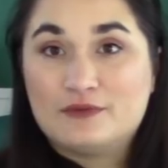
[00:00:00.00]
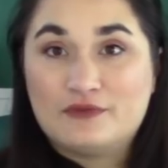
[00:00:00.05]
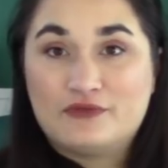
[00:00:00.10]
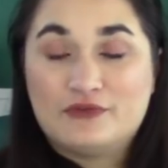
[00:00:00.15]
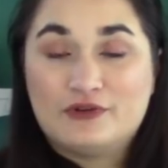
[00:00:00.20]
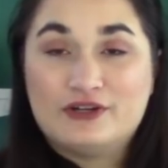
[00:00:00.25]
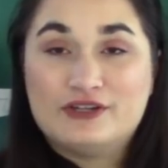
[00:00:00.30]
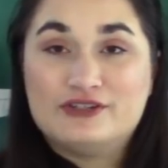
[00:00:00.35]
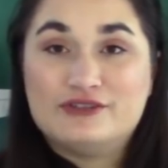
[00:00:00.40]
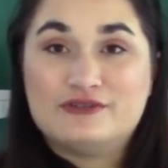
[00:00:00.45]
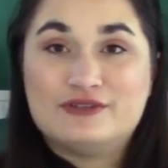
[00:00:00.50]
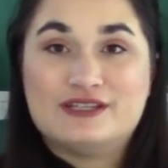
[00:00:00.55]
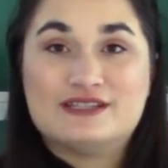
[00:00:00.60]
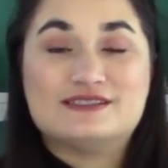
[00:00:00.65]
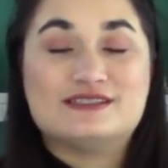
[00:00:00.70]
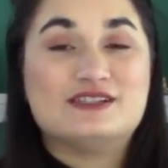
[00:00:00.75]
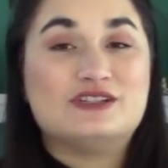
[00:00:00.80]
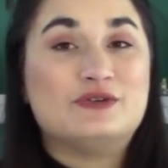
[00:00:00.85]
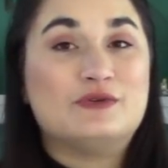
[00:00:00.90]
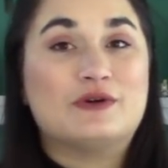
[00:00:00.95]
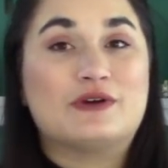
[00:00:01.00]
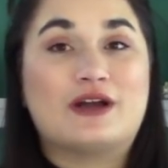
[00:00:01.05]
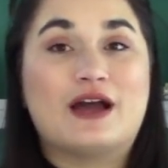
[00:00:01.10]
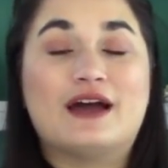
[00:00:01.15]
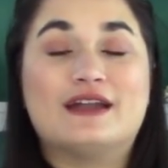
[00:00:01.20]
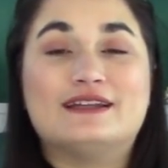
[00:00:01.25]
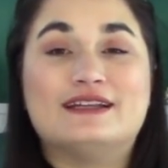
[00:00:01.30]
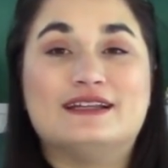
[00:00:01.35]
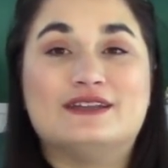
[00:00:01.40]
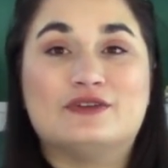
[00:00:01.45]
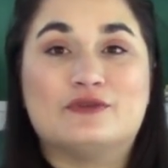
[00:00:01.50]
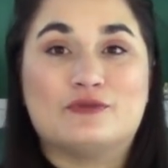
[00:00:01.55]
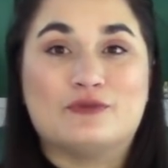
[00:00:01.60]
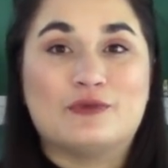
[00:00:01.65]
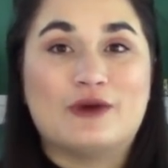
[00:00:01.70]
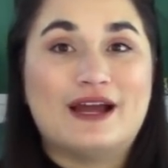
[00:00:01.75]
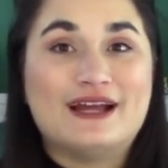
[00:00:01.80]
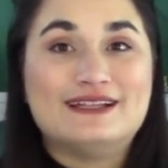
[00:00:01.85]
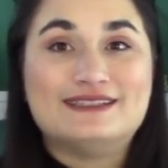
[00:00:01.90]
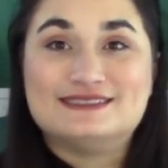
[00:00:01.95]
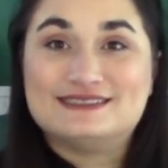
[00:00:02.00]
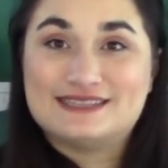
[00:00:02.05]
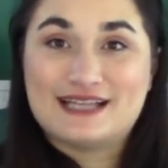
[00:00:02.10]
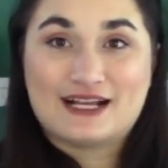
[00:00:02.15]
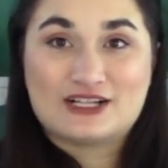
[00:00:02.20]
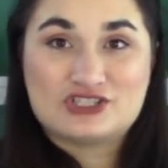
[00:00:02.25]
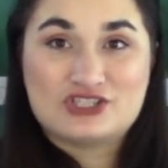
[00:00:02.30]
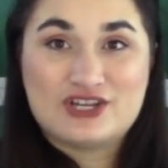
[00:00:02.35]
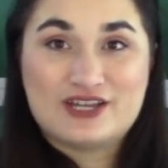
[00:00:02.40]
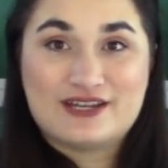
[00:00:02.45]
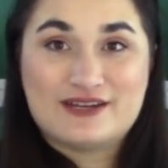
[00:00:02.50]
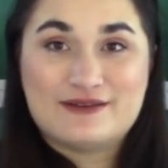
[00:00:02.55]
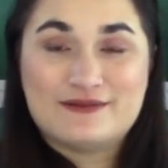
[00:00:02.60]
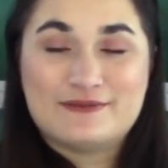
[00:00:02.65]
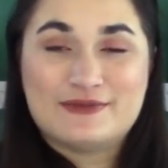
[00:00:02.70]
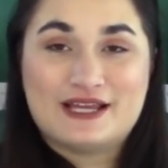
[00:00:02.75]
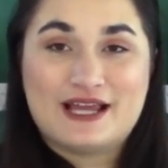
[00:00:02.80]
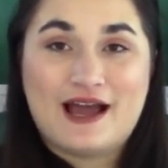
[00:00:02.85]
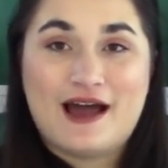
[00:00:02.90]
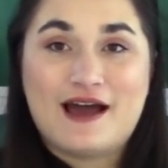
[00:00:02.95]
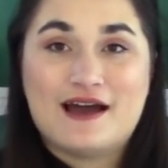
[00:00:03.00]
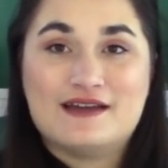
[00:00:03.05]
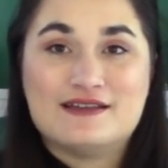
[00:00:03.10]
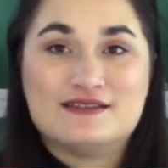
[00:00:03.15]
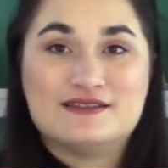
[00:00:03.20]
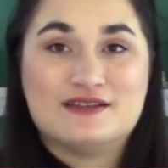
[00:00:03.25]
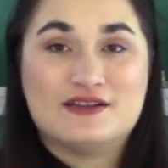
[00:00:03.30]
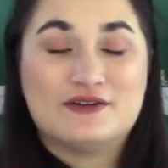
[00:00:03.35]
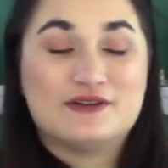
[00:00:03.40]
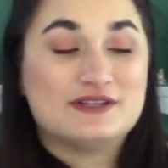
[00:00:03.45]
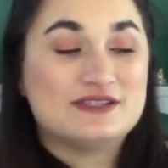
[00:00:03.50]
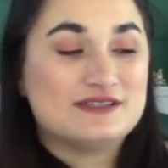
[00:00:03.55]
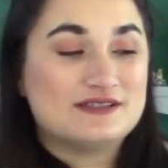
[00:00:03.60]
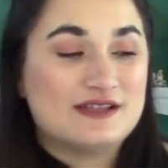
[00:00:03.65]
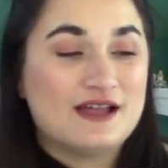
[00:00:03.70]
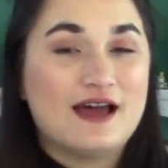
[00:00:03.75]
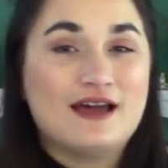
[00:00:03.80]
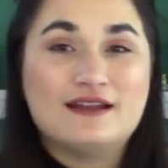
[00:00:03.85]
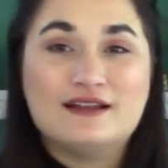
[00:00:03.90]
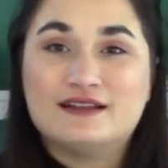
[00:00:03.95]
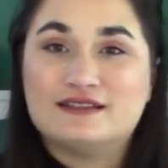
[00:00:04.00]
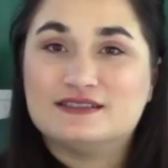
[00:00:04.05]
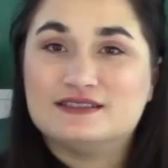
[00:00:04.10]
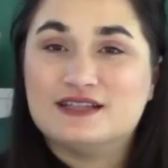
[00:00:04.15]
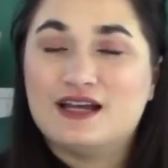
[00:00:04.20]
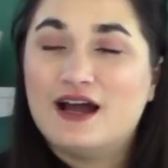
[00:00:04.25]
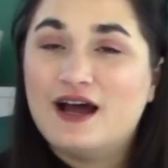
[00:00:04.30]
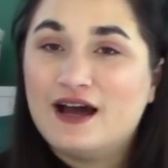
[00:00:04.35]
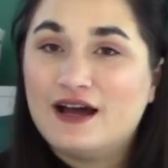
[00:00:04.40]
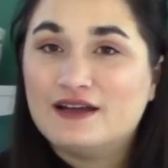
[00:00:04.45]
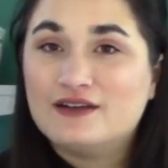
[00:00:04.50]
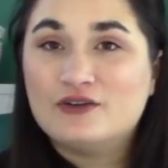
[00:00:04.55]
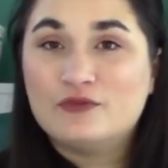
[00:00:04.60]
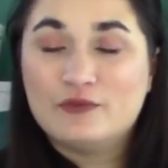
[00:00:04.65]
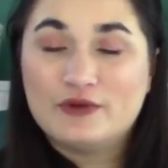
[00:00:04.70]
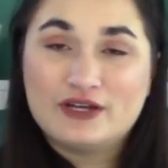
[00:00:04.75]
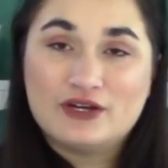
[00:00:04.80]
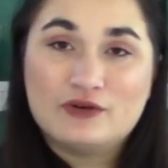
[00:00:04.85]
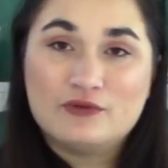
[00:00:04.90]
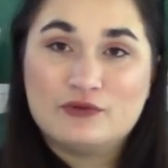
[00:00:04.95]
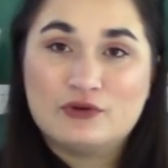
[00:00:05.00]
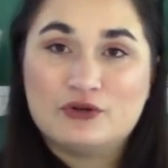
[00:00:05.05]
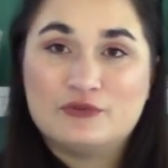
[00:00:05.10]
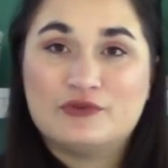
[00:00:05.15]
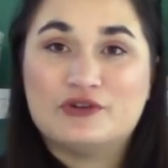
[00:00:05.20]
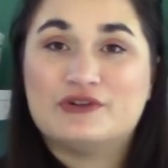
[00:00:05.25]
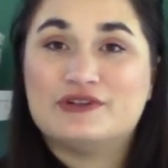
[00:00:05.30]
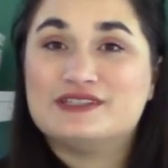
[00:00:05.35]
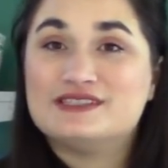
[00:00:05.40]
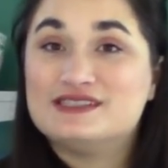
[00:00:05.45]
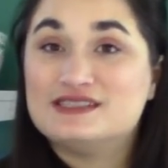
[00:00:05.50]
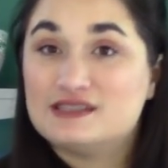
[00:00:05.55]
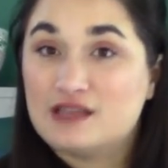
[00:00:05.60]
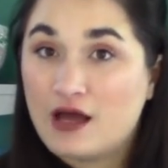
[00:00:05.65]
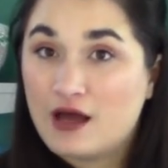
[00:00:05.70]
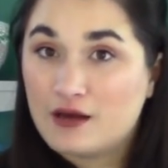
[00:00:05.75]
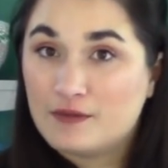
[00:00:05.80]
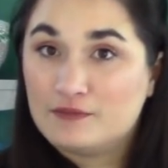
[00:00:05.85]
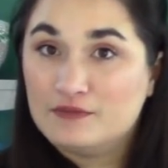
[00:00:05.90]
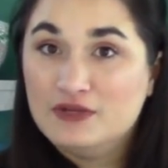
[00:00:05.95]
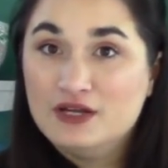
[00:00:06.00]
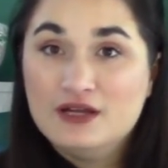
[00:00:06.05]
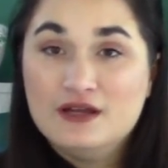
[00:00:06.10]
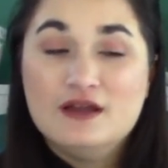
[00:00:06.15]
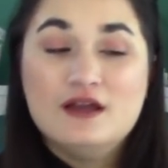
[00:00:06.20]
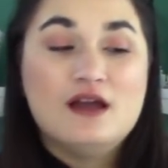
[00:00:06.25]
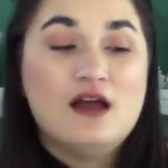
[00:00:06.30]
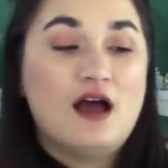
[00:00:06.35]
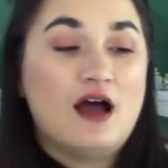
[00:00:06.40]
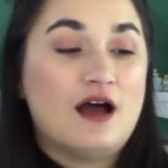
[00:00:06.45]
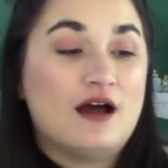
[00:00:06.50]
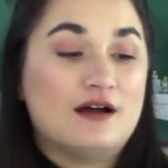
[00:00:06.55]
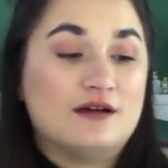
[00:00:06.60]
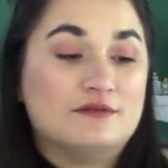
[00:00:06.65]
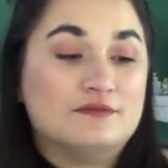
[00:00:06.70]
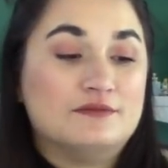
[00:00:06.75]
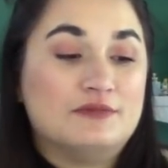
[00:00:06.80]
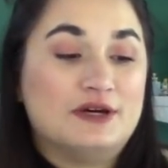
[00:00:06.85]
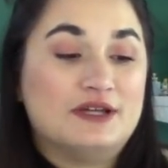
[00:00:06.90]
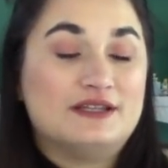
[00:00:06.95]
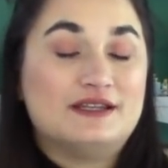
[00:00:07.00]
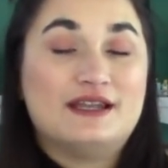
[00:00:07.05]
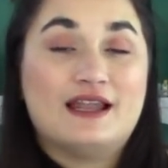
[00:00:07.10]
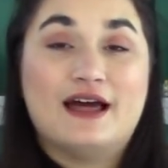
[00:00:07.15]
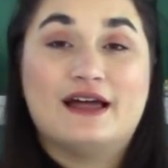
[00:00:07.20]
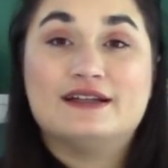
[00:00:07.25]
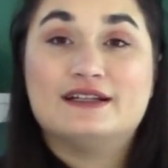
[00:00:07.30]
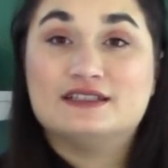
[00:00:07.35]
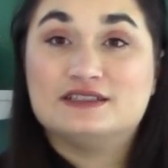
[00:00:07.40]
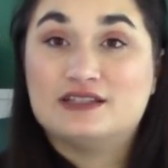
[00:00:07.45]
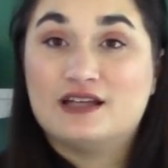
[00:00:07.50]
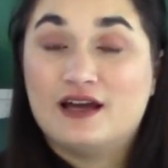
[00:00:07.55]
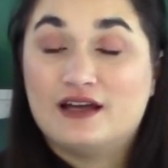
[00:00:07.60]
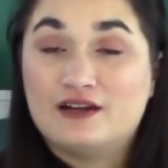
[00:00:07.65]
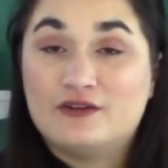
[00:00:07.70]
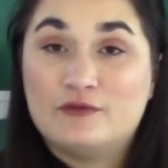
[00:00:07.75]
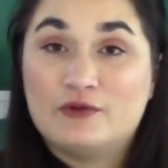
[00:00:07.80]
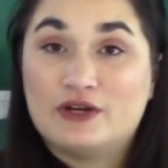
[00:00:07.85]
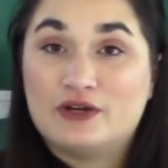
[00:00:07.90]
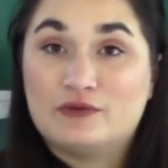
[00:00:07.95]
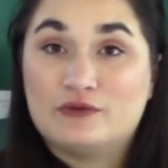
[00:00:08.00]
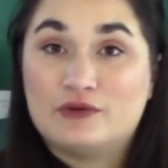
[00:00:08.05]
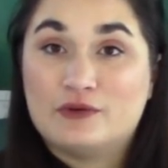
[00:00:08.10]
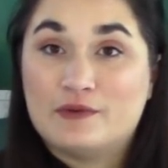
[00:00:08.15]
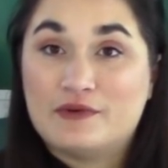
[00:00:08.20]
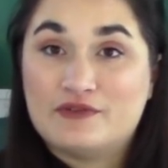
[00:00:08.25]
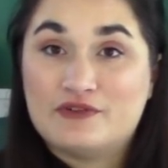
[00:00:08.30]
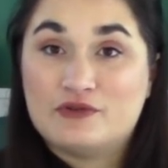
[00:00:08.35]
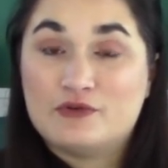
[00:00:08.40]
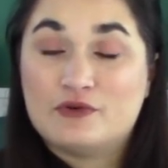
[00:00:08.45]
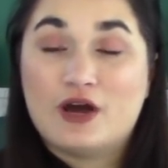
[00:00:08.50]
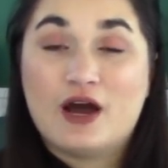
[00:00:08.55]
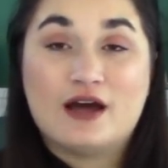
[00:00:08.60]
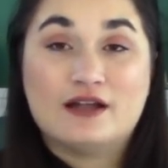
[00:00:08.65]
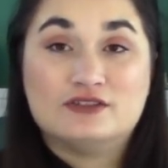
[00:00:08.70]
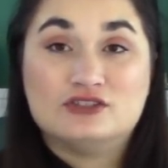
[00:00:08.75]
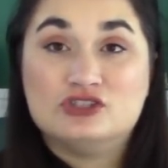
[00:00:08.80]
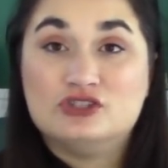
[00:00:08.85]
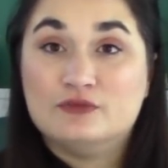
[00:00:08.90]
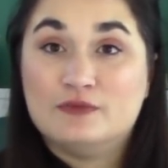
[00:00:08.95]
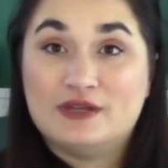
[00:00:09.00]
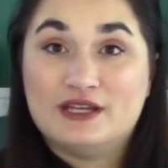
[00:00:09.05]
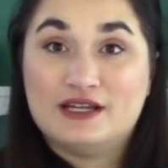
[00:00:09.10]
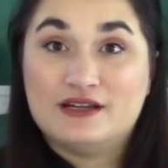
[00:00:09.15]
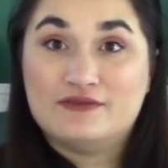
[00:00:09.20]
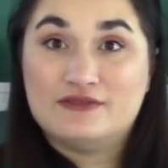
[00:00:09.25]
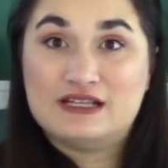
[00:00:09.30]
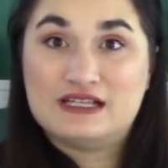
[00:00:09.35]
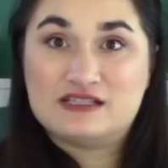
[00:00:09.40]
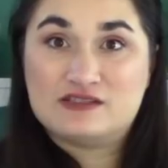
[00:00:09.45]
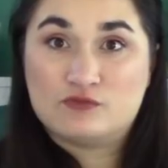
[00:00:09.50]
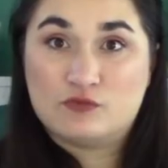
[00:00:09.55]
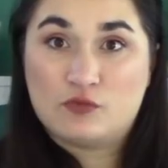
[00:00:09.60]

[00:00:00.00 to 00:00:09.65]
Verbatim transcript: before you do this that you are cutting the right section because there is not a ton of wiggle room. There is some, um, but not a ton of wiggle room if you cut too many of these